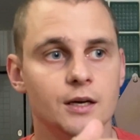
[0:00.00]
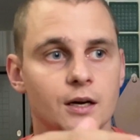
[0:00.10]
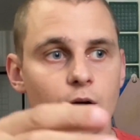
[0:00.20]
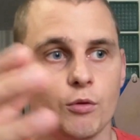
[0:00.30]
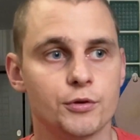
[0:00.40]

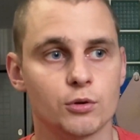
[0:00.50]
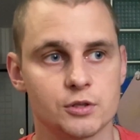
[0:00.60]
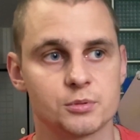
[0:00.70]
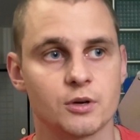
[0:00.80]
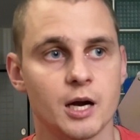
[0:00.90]
of your
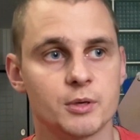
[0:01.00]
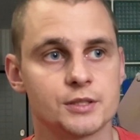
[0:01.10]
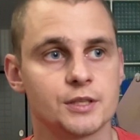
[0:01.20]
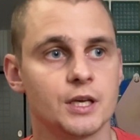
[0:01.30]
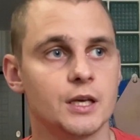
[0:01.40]

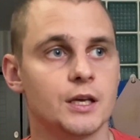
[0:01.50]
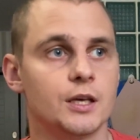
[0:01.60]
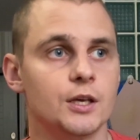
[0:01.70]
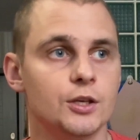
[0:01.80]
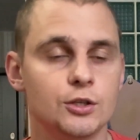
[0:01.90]
subscribers,
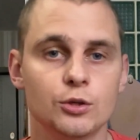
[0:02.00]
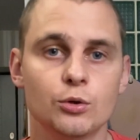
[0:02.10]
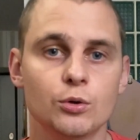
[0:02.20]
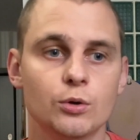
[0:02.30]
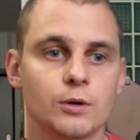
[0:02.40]

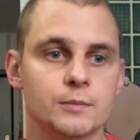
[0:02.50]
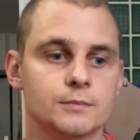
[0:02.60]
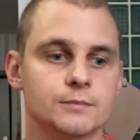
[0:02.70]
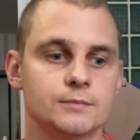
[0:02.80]
you